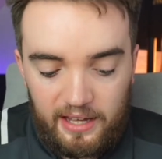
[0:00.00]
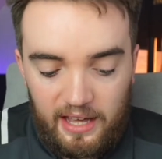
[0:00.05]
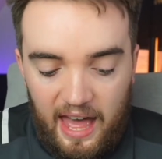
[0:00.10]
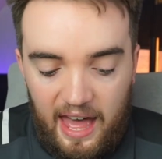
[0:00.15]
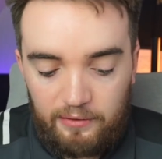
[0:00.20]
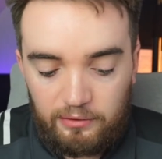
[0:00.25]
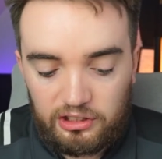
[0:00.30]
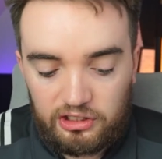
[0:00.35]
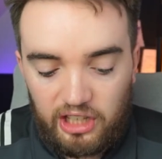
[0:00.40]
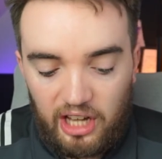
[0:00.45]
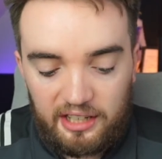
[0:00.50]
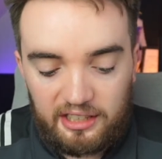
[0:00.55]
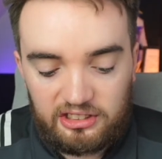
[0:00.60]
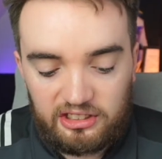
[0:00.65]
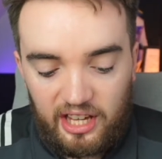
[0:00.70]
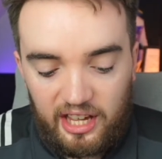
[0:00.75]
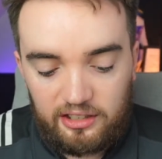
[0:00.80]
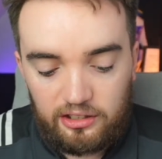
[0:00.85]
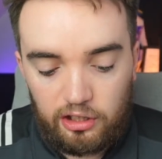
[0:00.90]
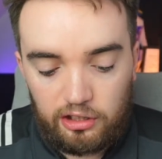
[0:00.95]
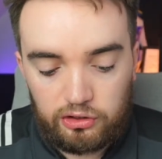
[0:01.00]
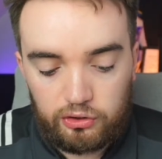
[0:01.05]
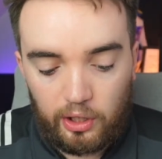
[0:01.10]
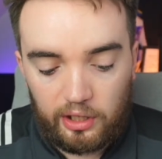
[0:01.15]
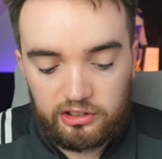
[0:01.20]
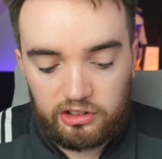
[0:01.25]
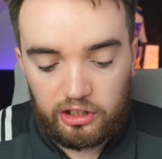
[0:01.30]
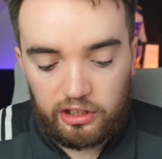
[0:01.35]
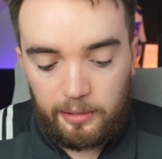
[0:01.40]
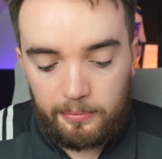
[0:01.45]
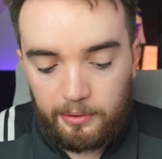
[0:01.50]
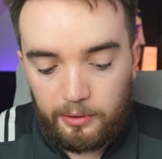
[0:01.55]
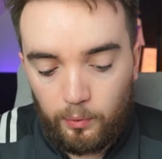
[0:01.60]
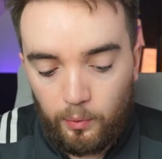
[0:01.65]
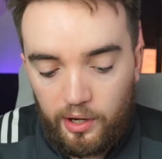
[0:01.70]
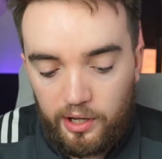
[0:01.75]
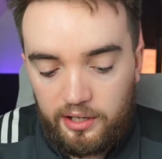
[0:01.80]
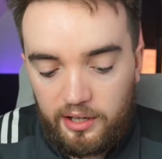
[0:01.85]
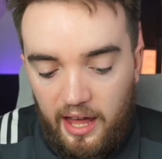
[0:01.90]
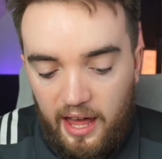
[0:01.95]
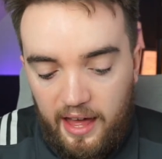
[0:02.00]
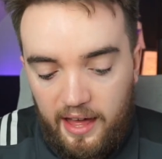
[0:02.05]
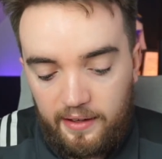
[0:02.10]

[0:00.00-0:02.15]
Rajat is saying new structure number one.